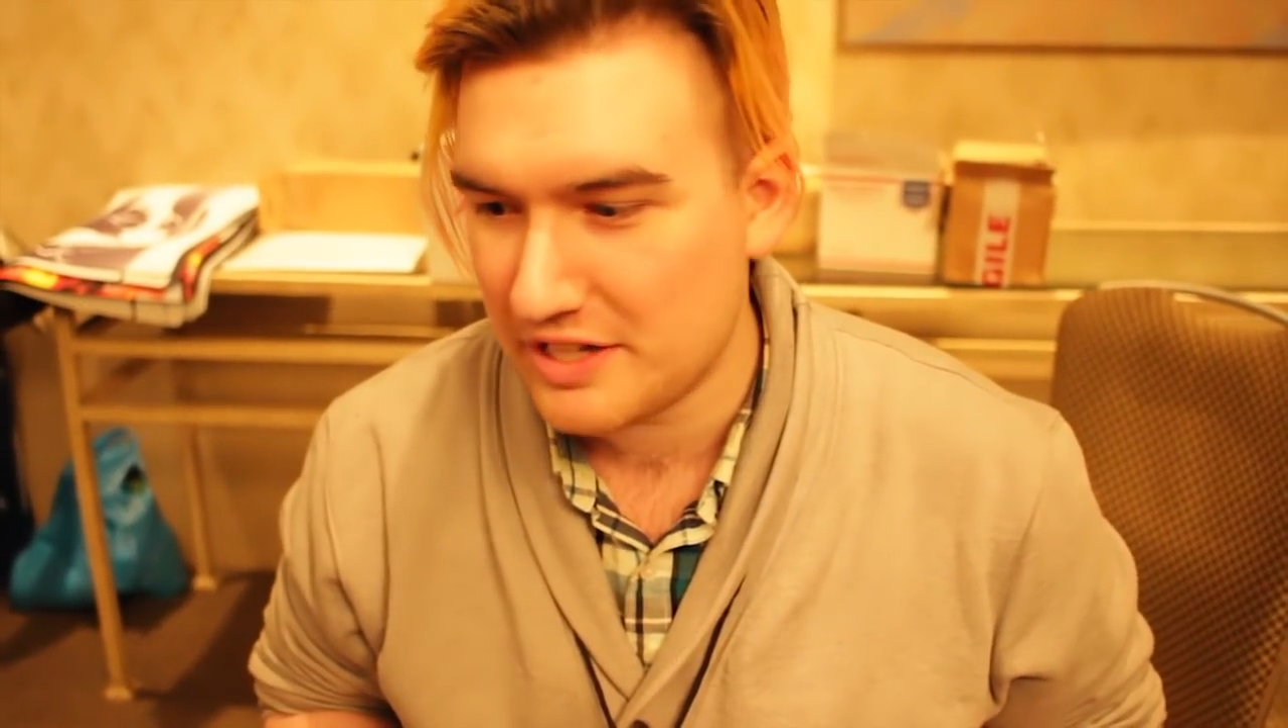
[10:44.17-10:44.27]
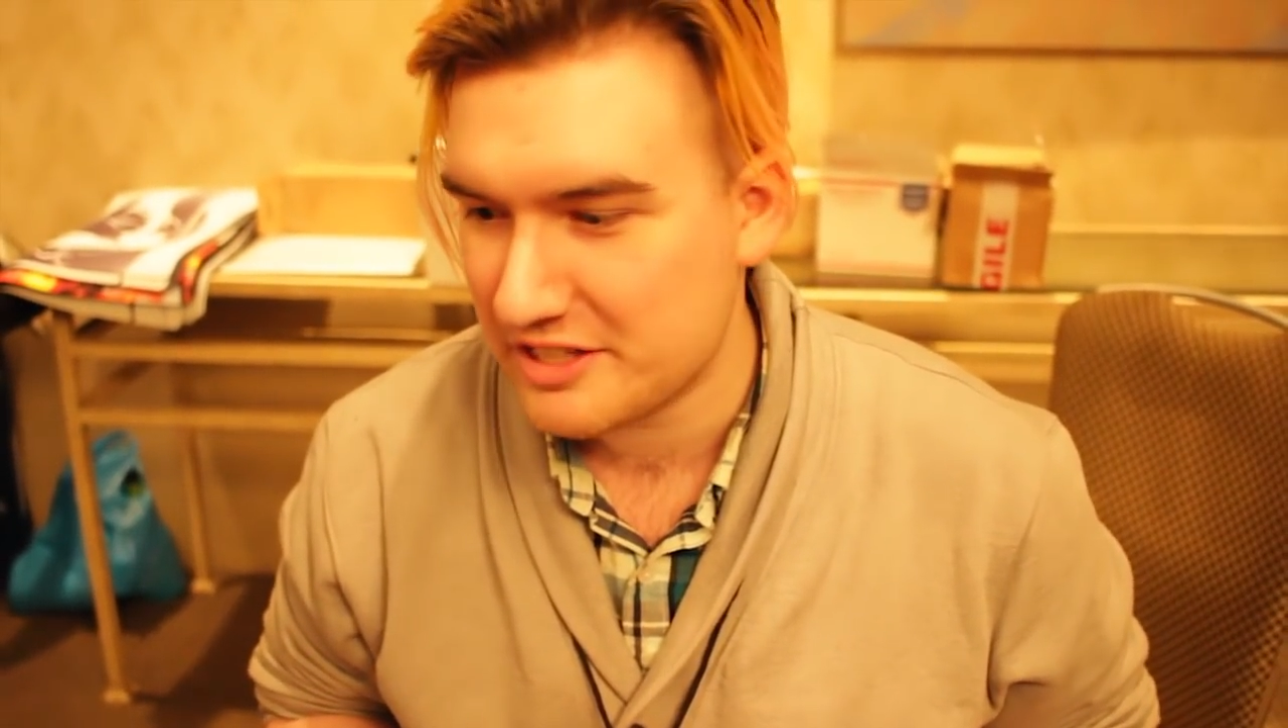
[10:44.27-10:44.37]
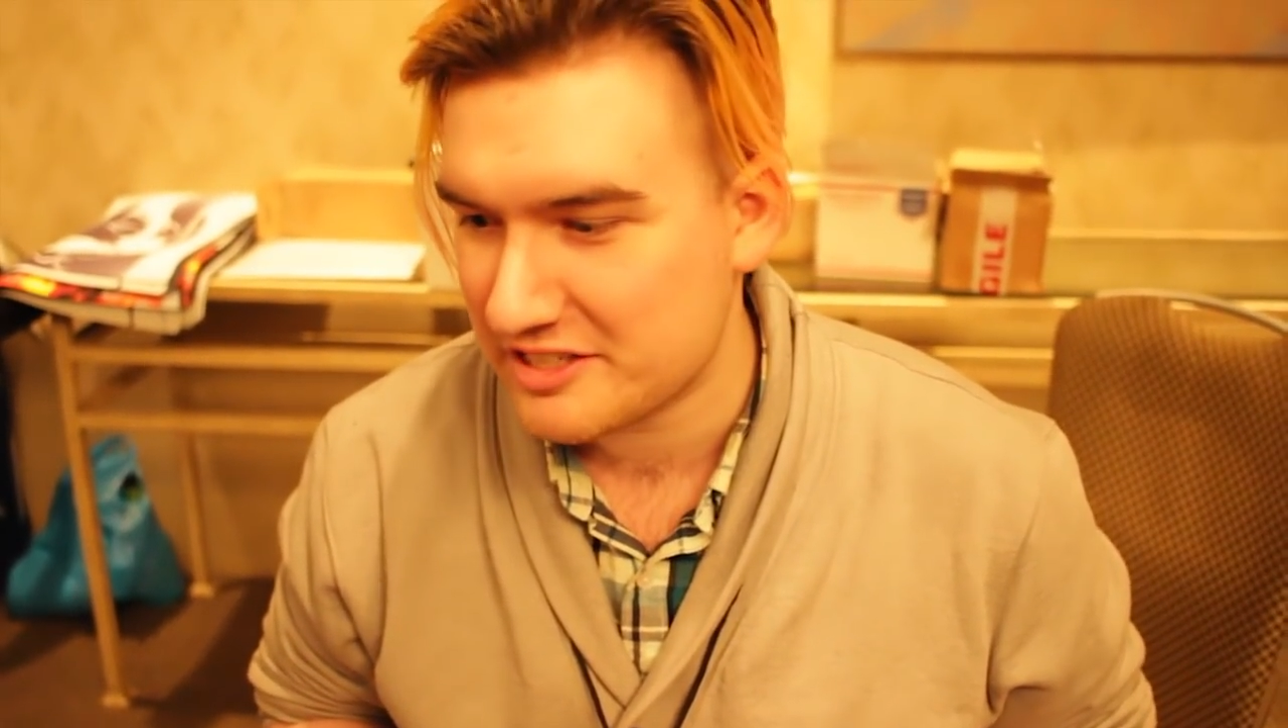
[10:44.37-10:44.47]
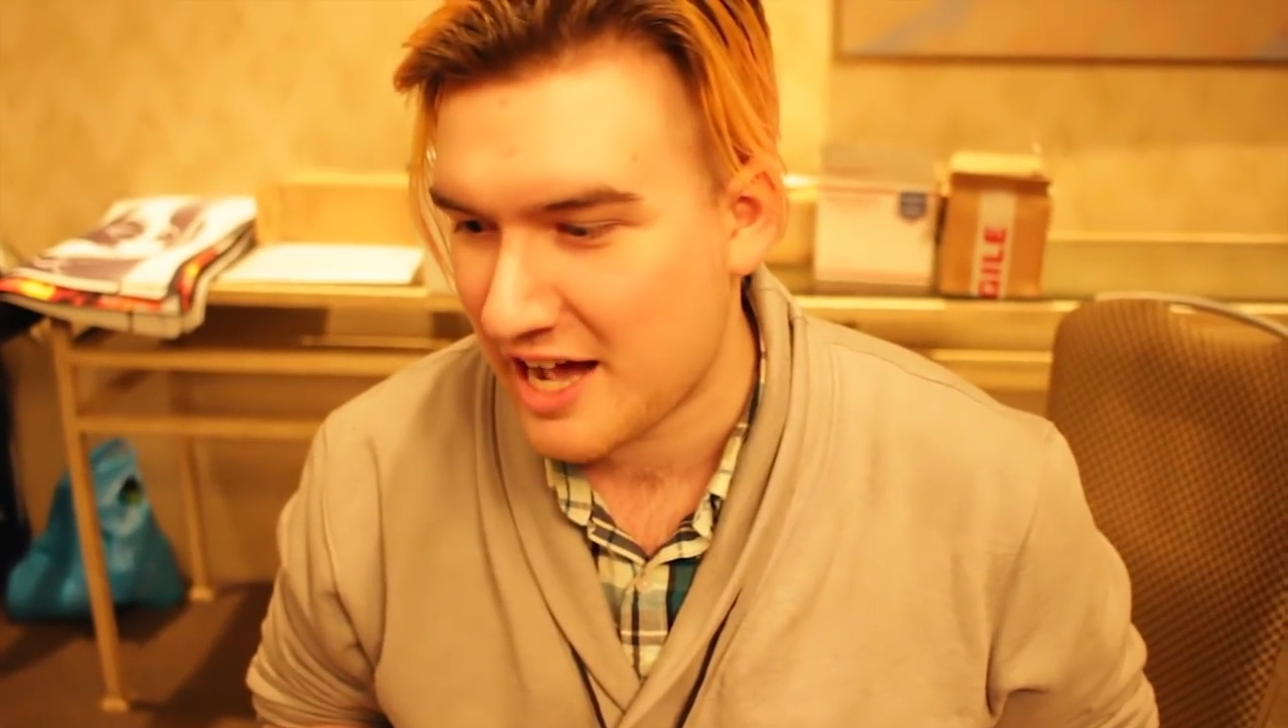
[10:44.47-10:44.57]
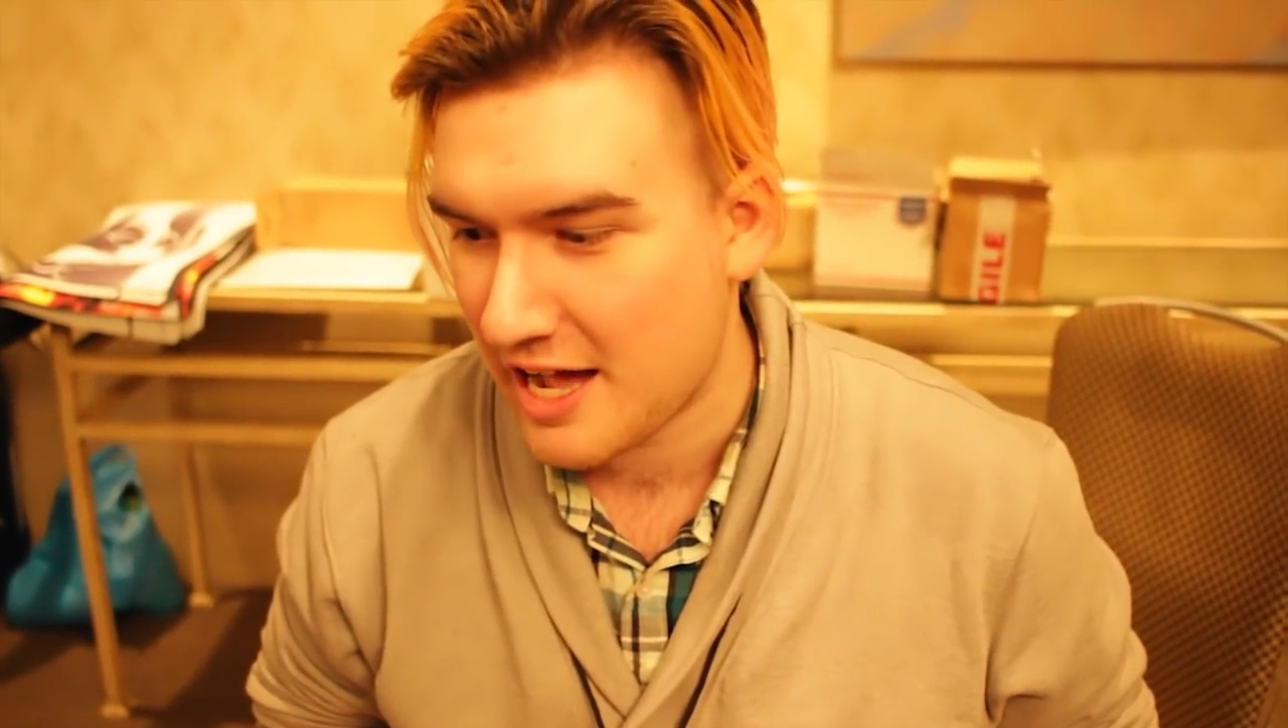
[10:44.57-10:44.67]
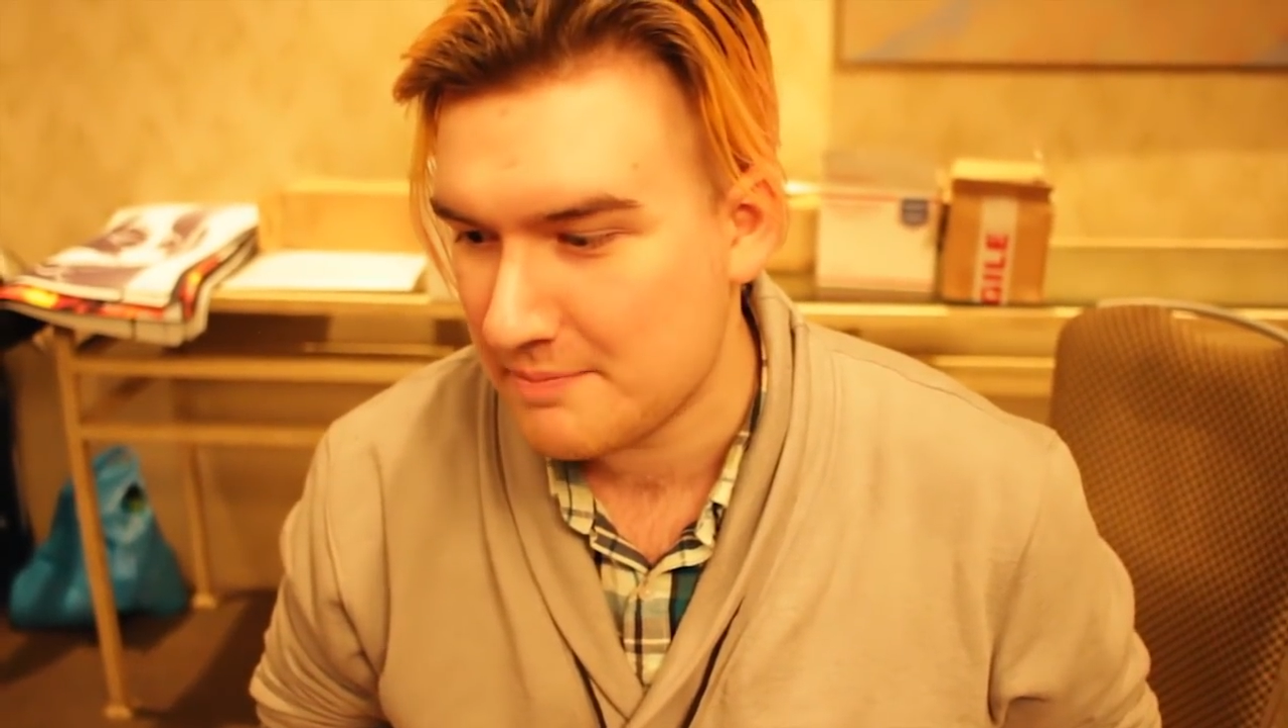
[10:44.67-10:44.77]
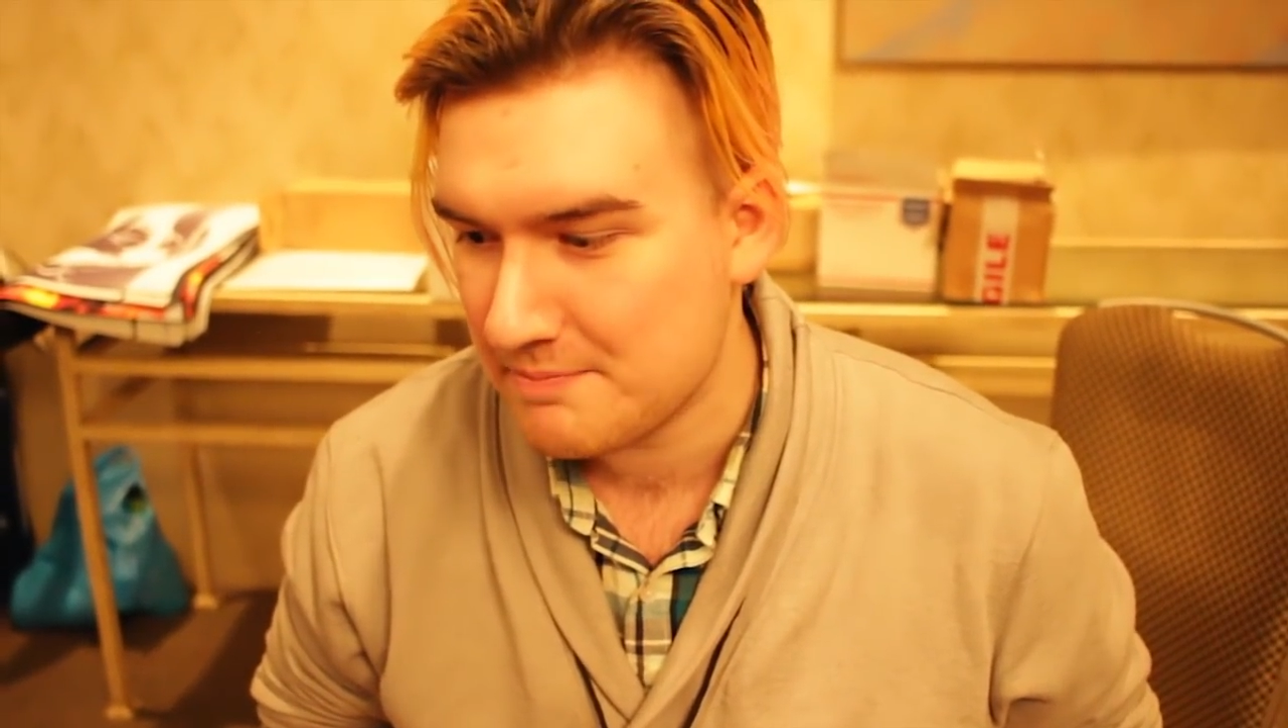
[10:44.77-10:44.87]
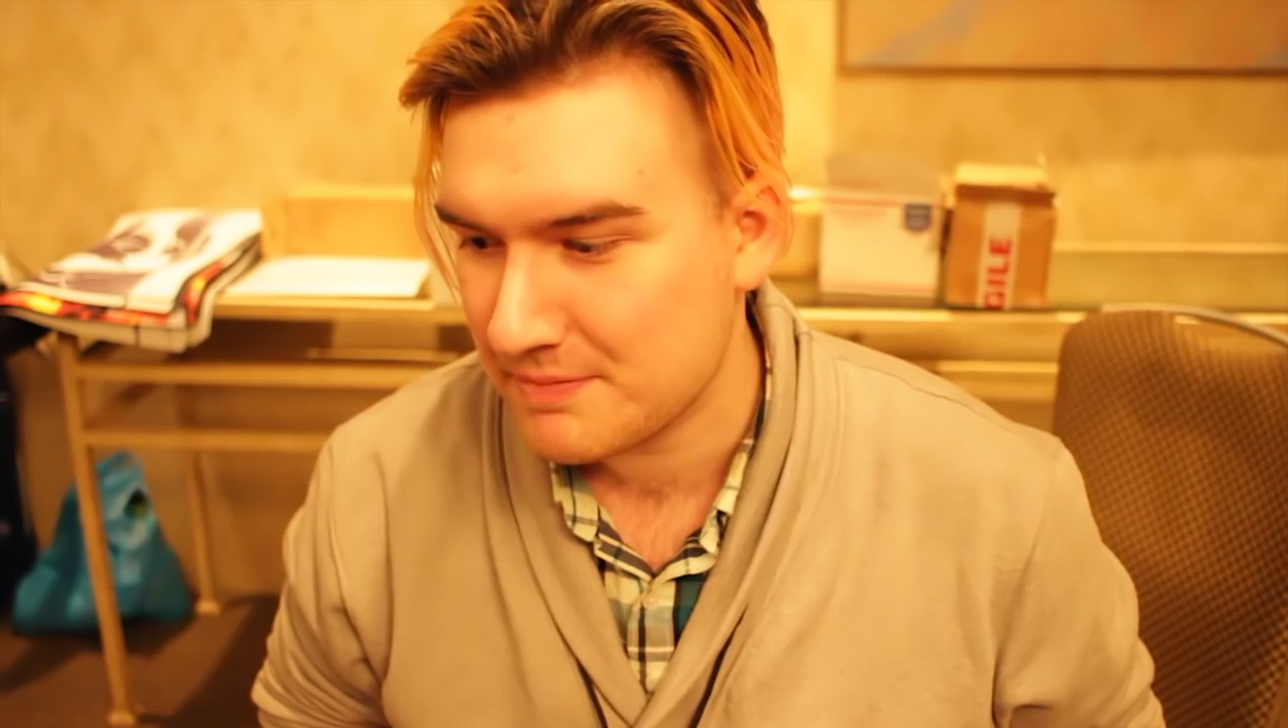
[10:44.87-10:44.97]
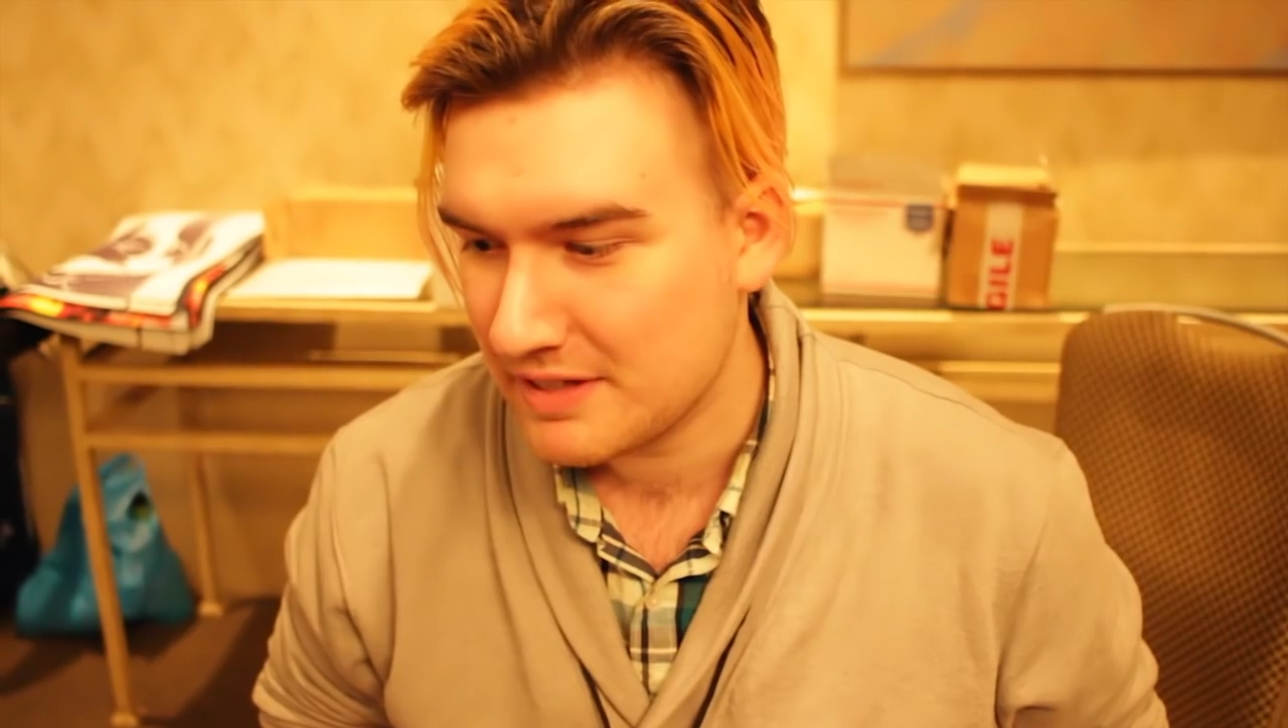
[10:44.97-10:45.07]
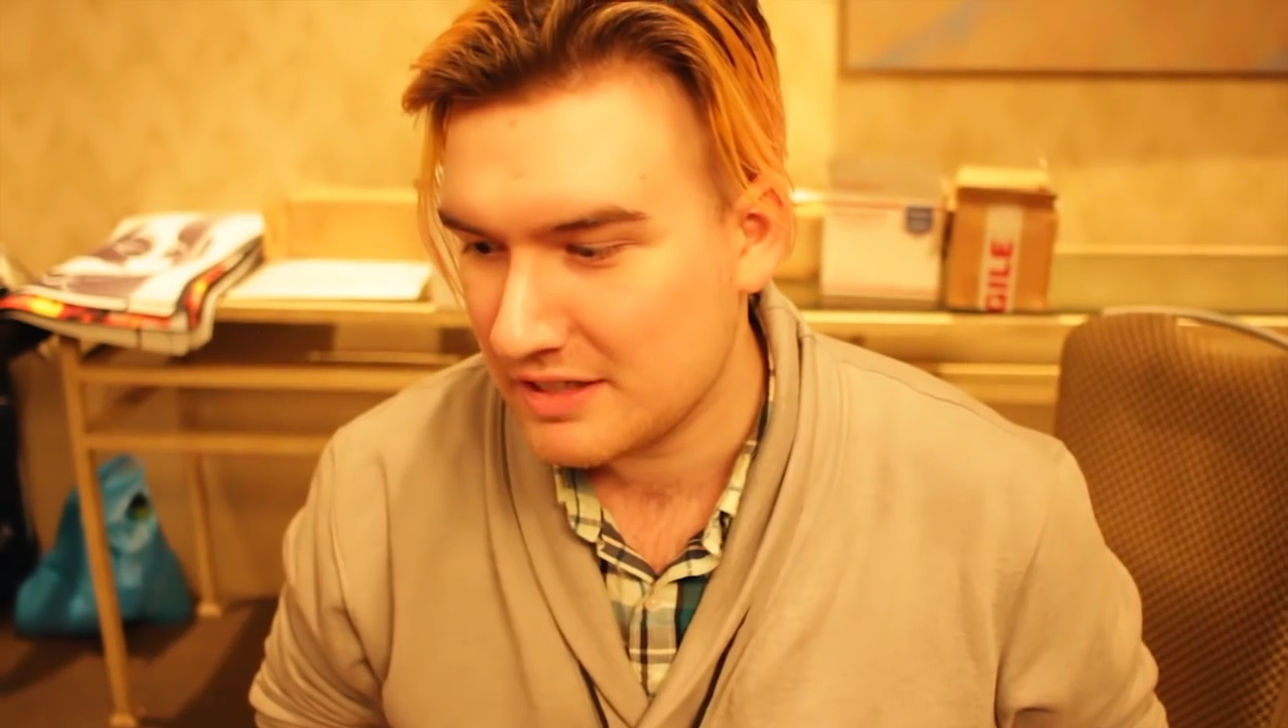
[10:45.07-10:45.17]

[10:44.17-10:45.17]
at the time,